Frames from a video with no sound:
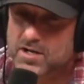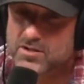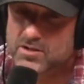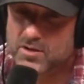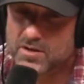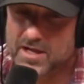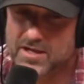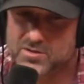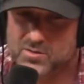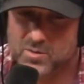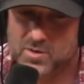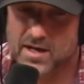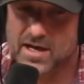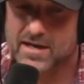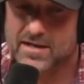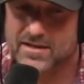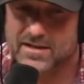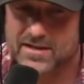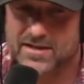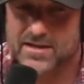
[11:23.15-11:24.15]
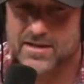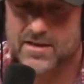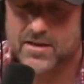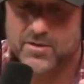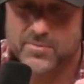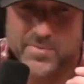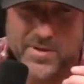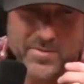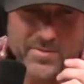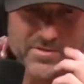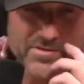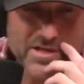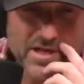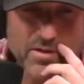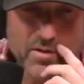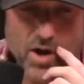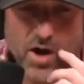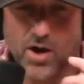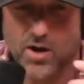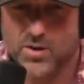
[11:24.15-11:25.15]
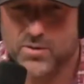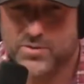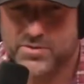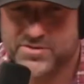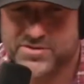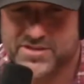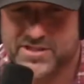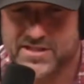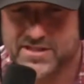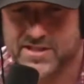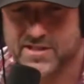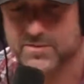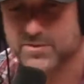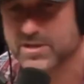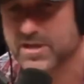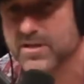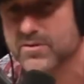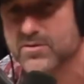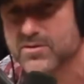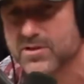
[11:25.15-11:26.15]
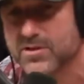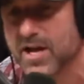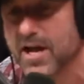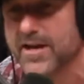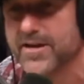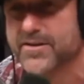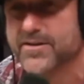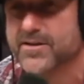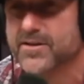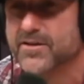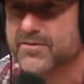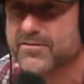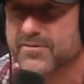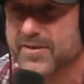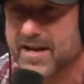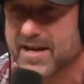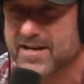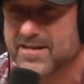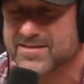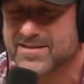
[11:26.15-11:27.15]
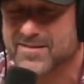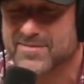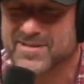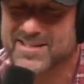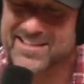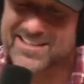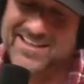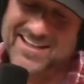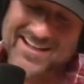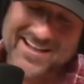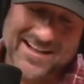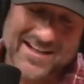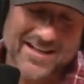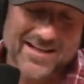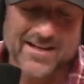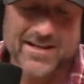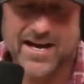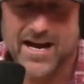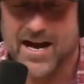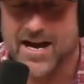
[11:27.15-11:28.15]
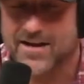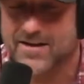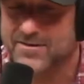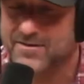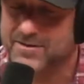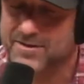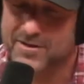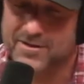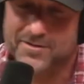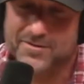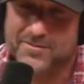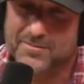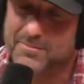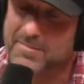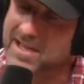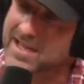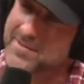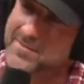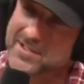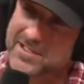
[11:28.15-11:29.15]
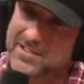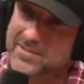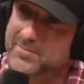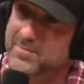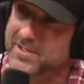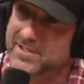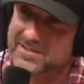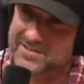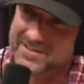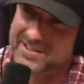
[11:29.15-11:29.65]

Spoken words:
So that's where and people say, oh, well, Zinke, he was lying to your face. I'm like, I don't know. Maybe, but.